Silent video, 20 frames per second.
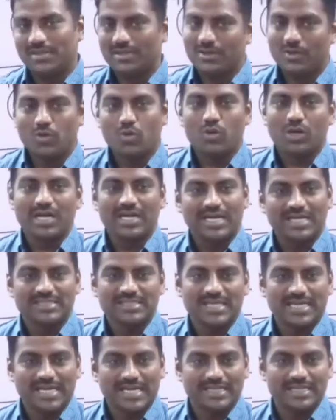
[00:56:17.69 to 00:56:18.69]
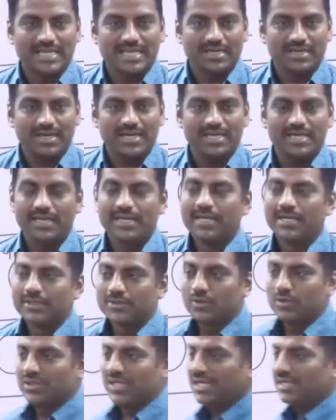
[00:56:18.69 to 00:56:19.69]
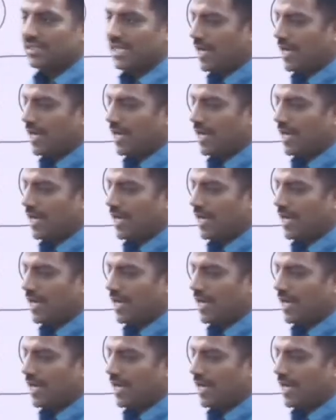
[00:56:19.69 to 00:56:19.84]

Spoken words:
No condition like that, right? So these are